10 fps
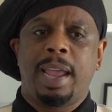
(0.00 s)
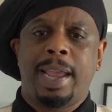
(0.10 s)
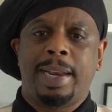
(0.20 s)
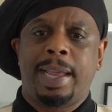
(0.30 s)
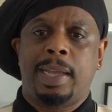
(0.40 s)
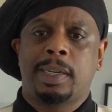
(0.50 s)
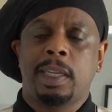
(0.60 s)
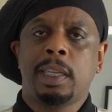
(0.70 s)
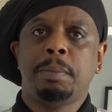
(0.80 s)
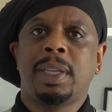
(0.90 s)
And as
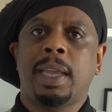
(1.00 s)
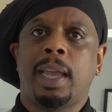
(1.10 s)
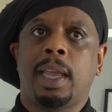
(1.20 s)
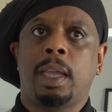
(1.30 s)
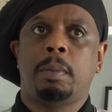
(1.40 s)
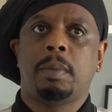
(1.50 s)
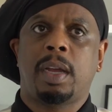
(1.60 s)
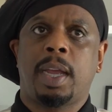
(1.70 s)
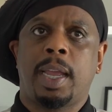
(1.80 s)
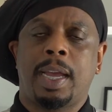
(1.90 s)
he became
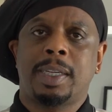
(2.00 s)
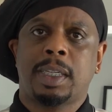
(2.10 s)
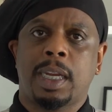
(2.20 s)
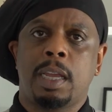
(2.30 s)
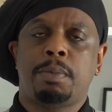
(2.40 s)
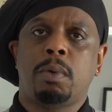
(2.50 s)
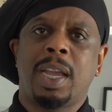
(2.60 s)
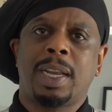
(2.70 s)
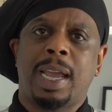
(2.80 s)
a staple and an